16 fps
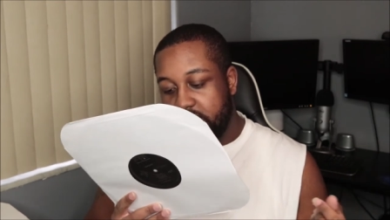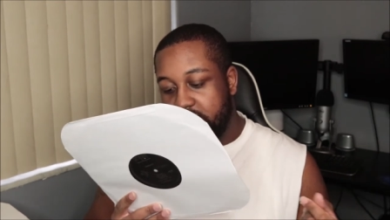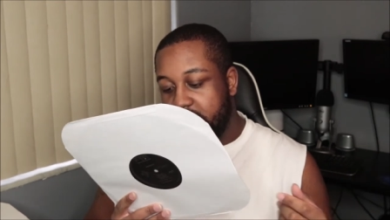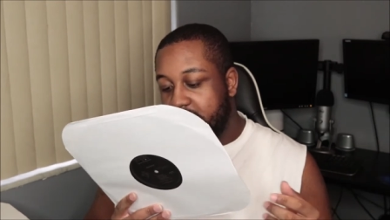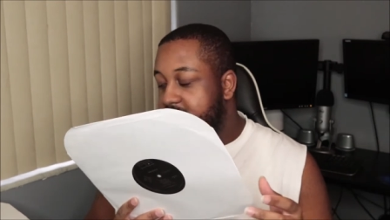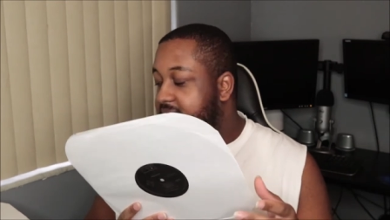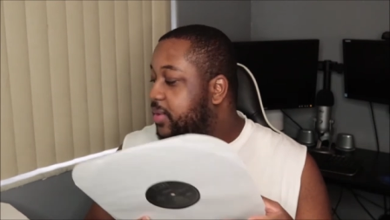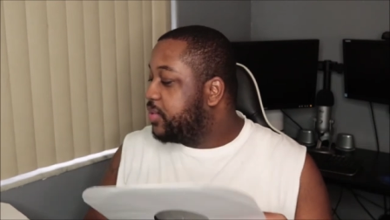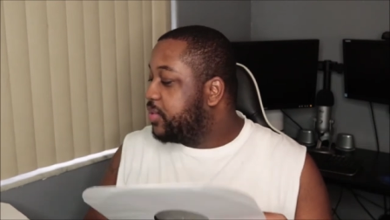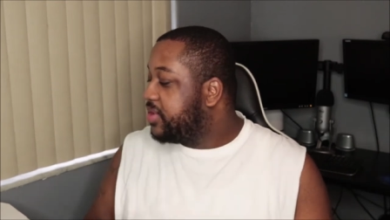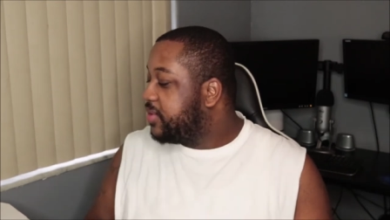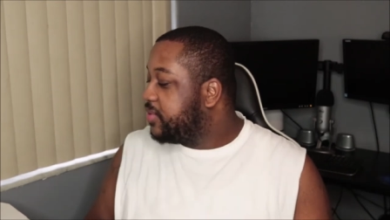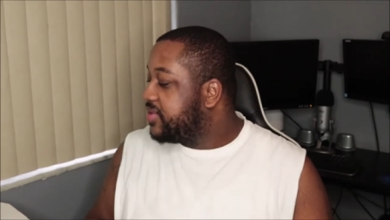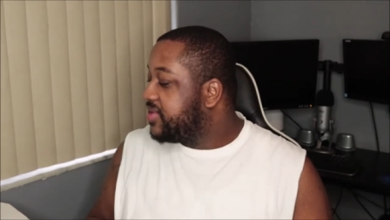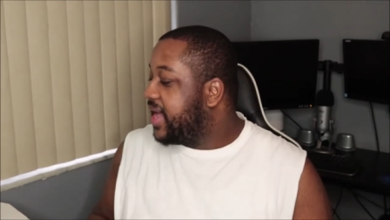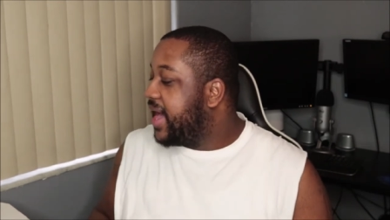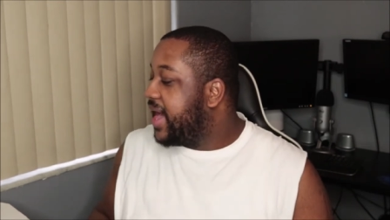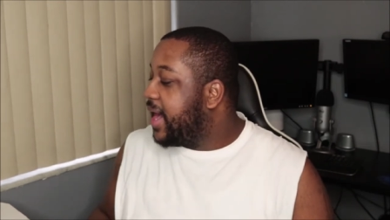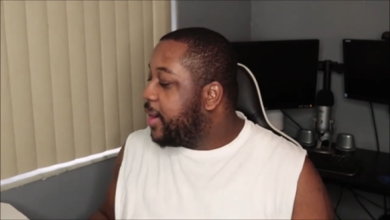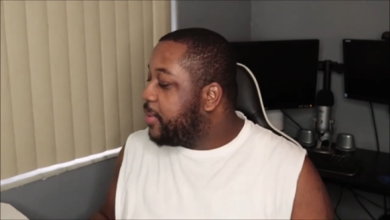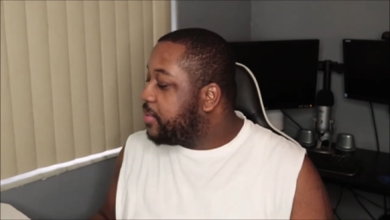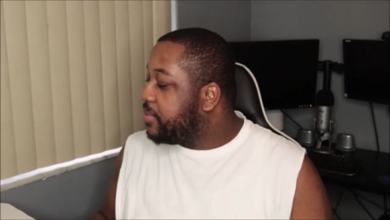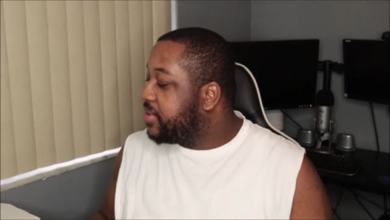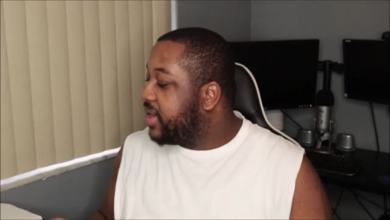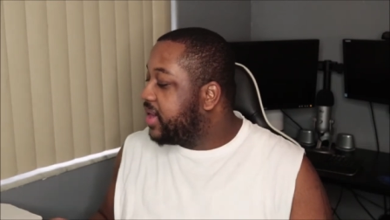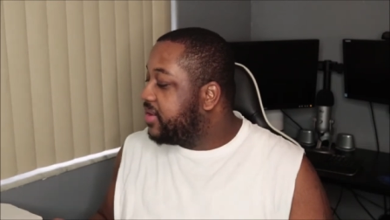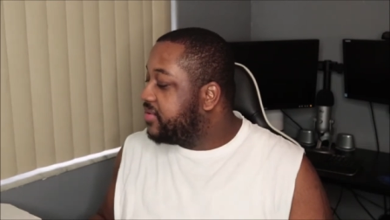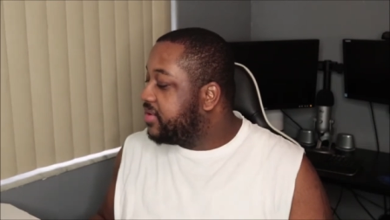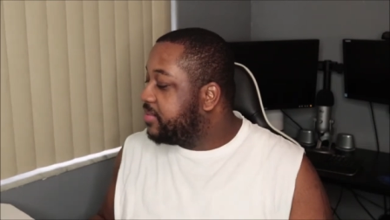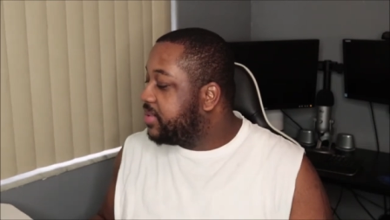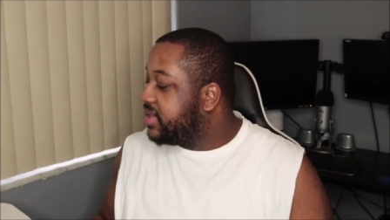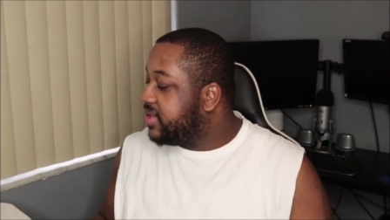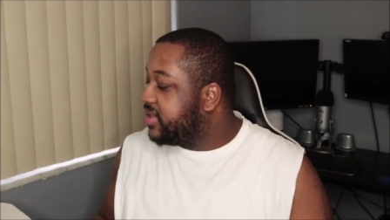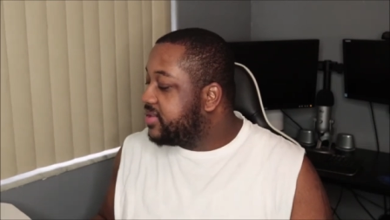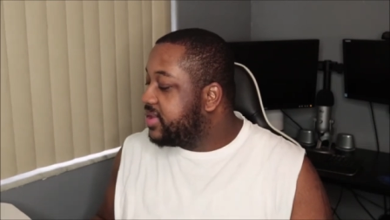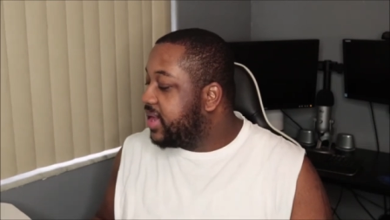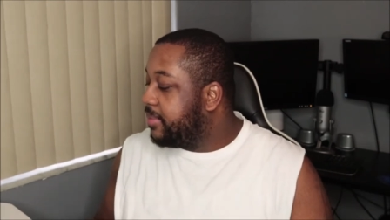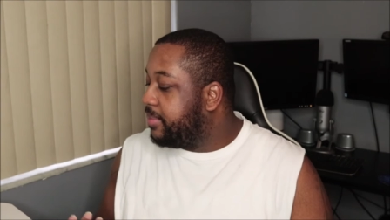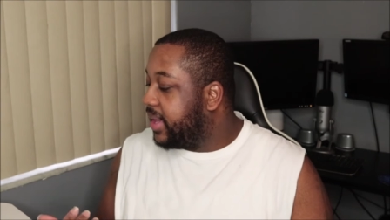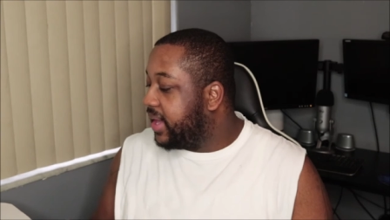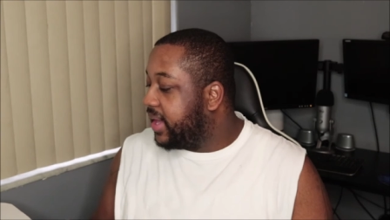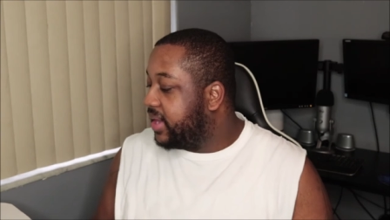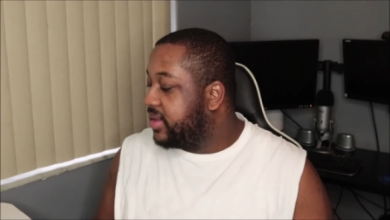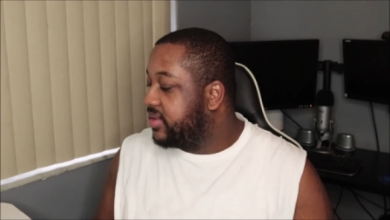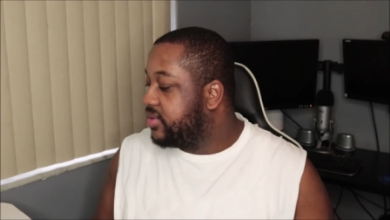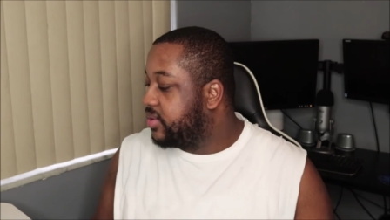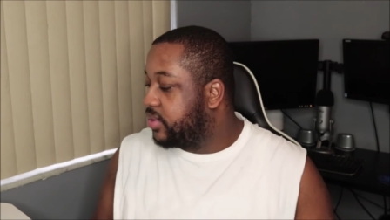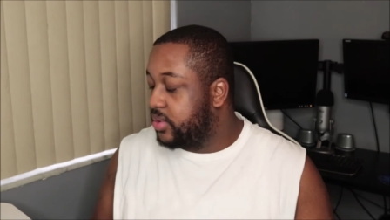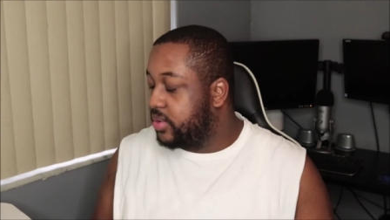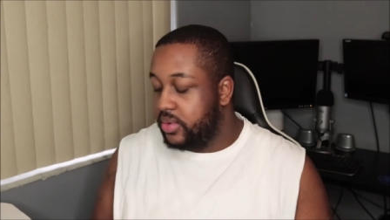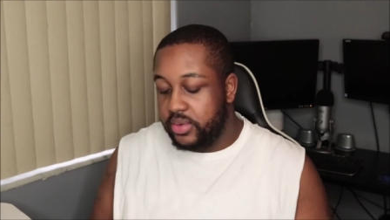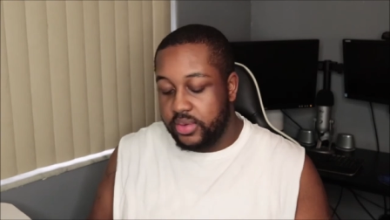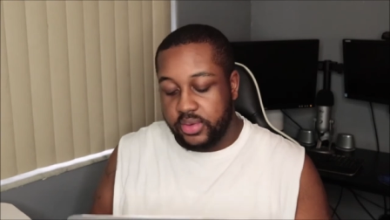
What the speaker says: because I wish it was the album cover, but this is not bad. It's cool.